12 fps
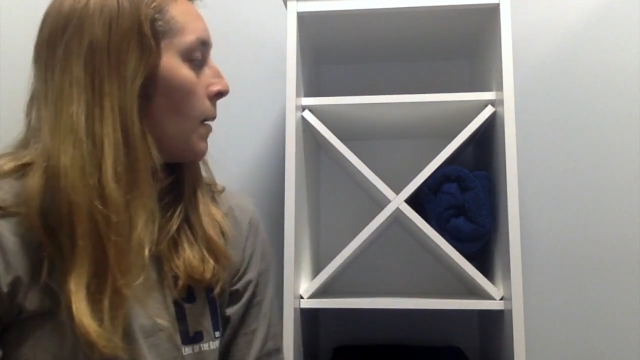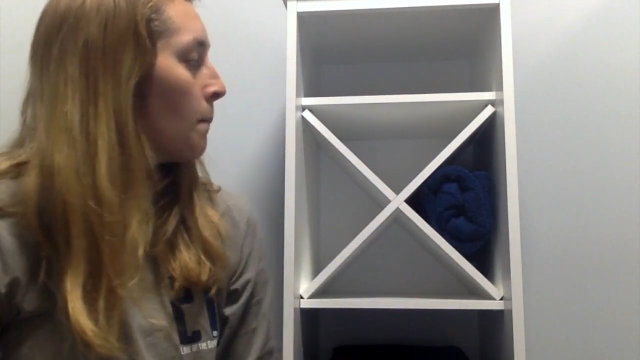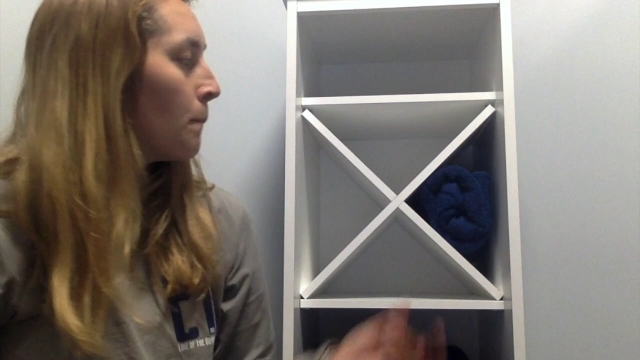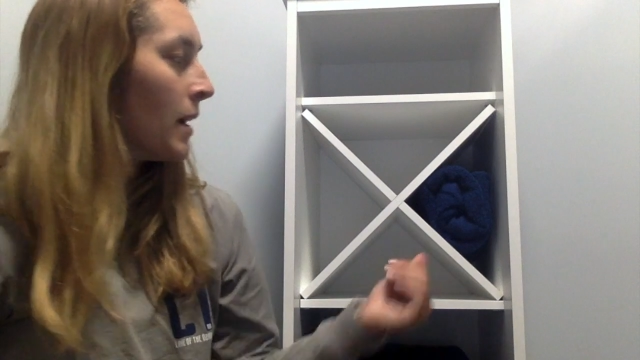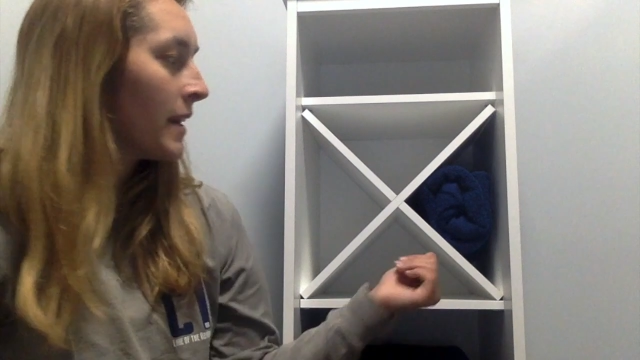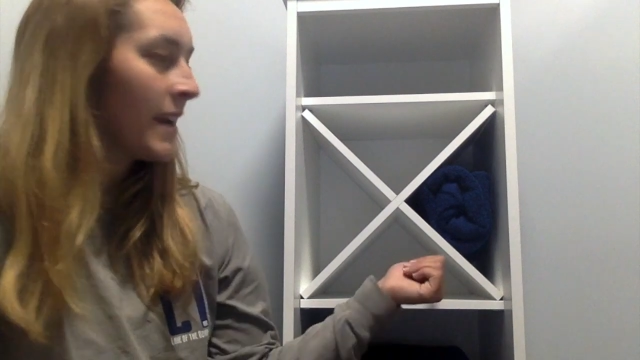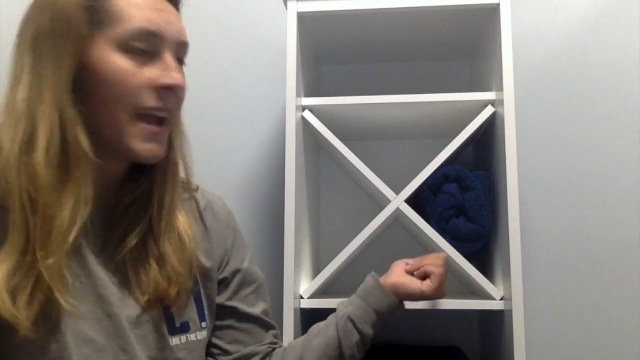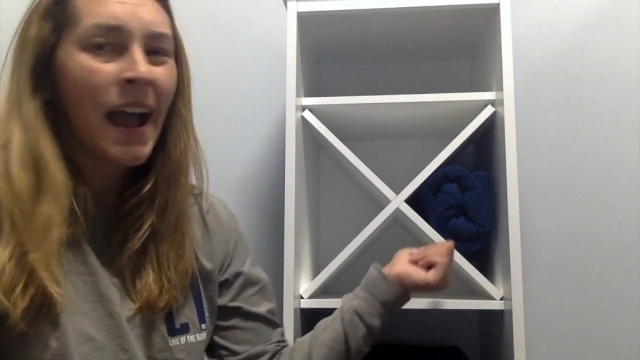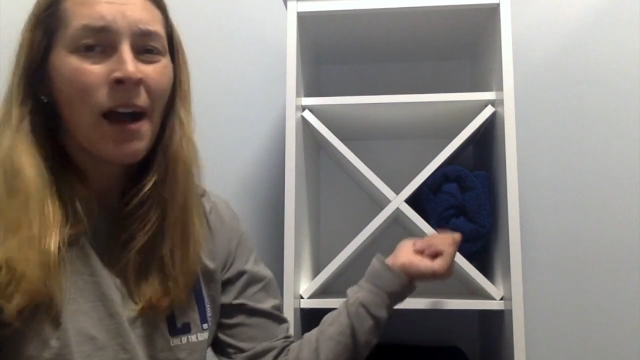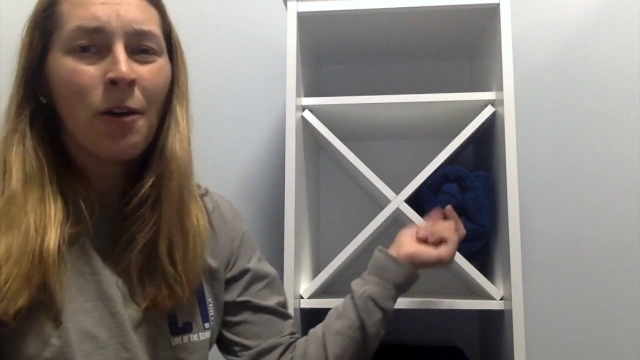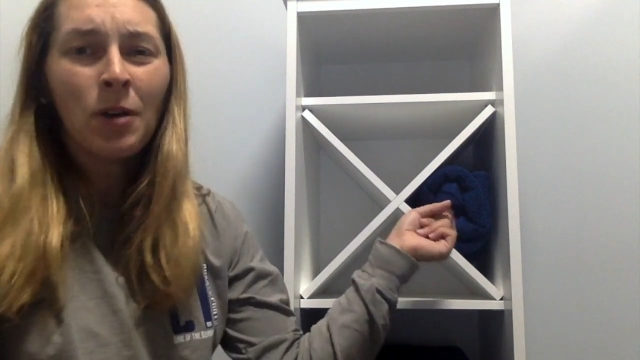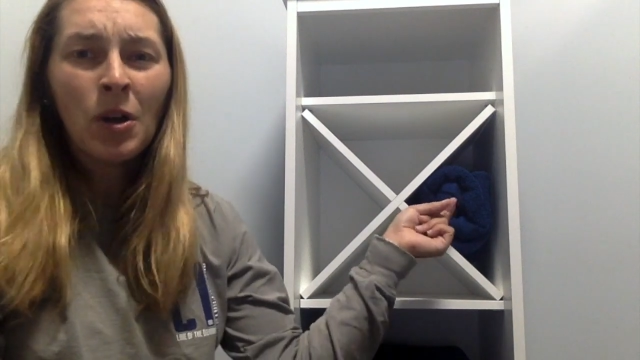But
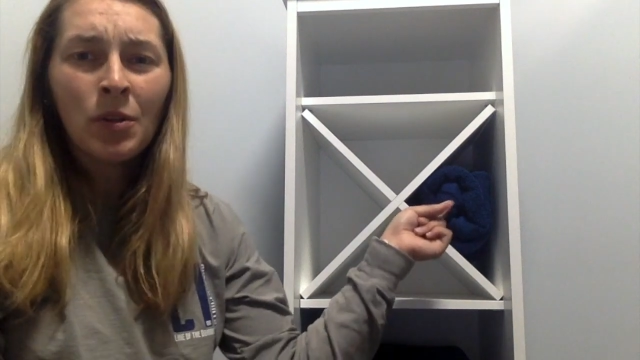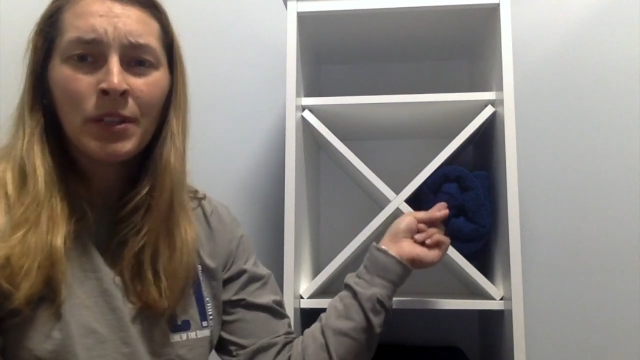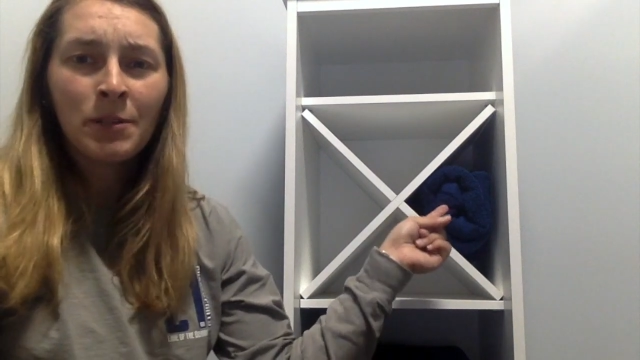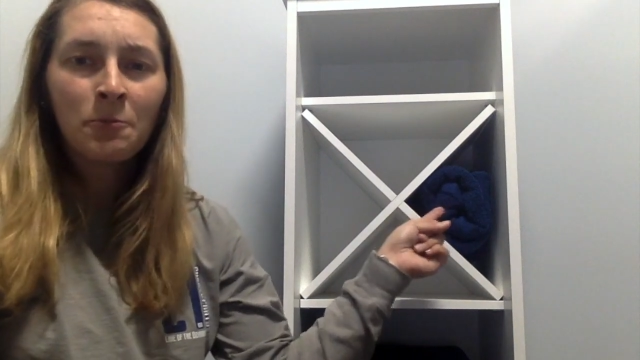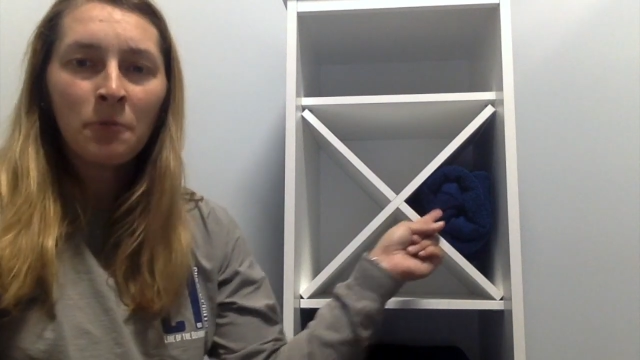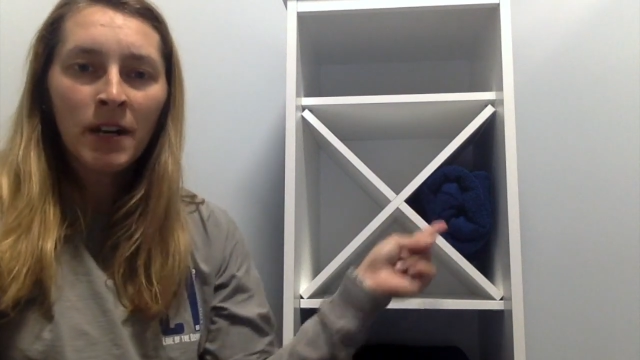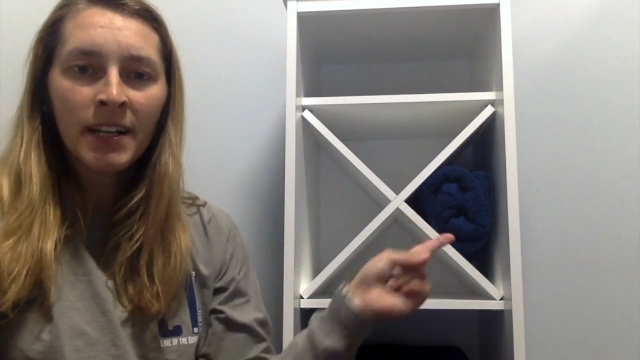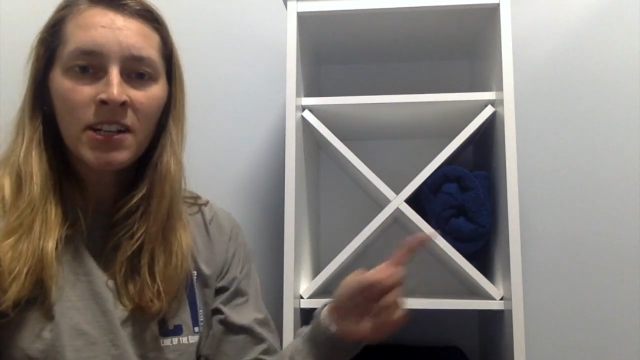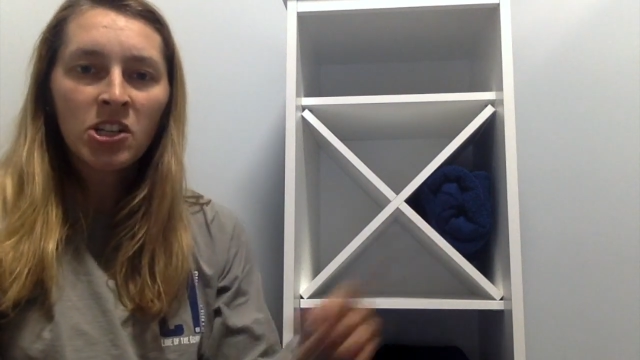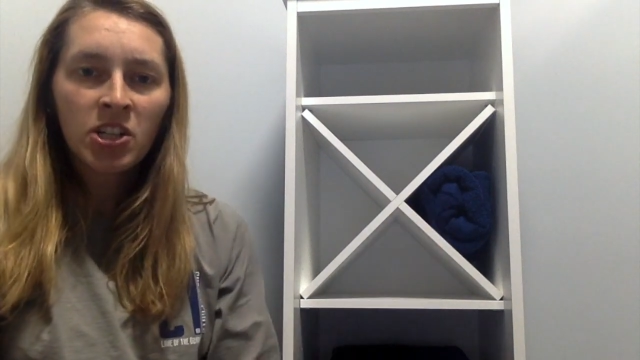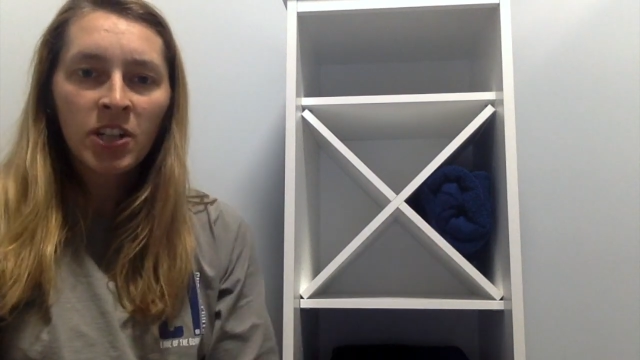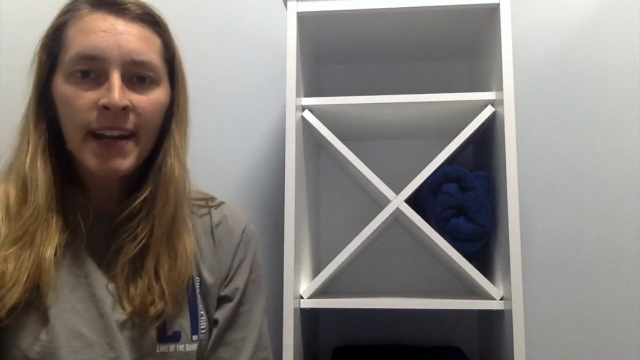now, only 1
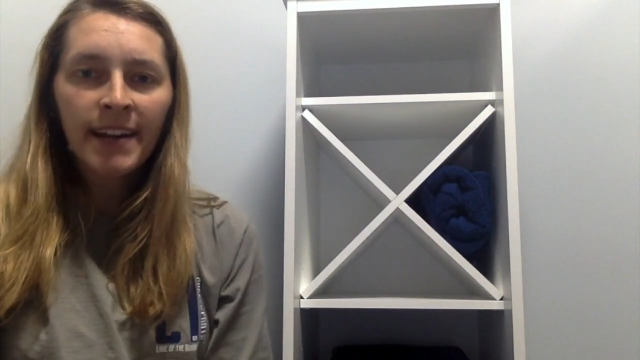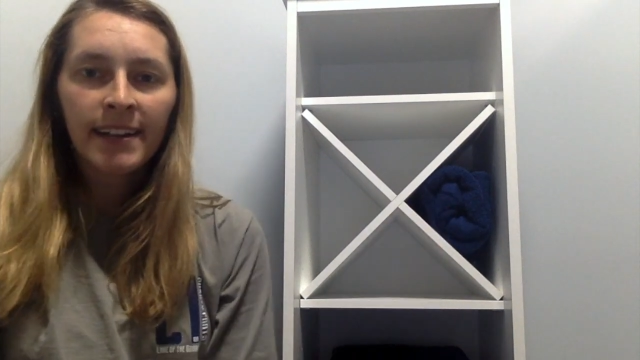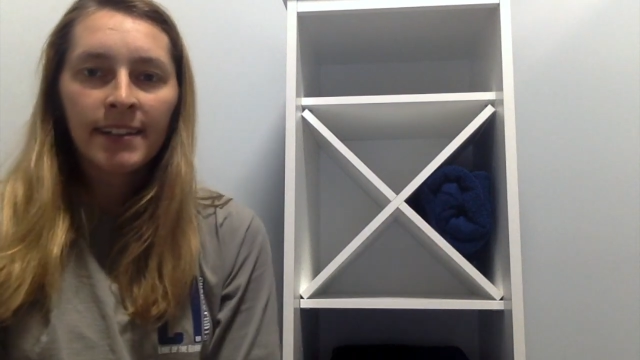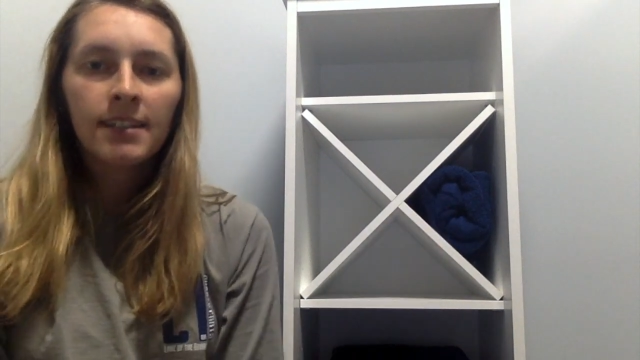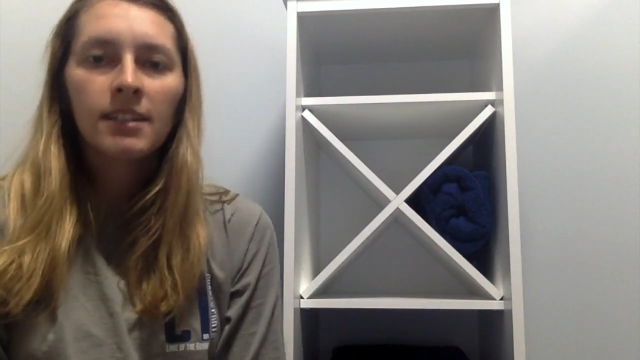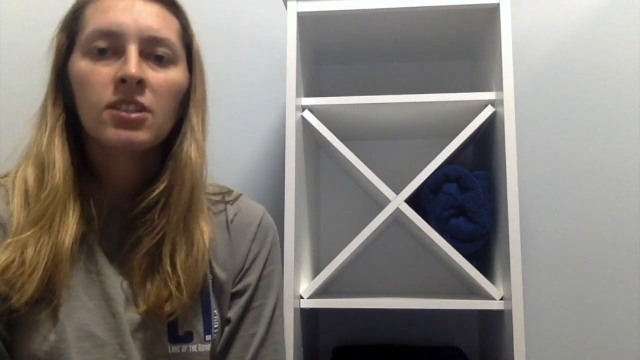is shaded.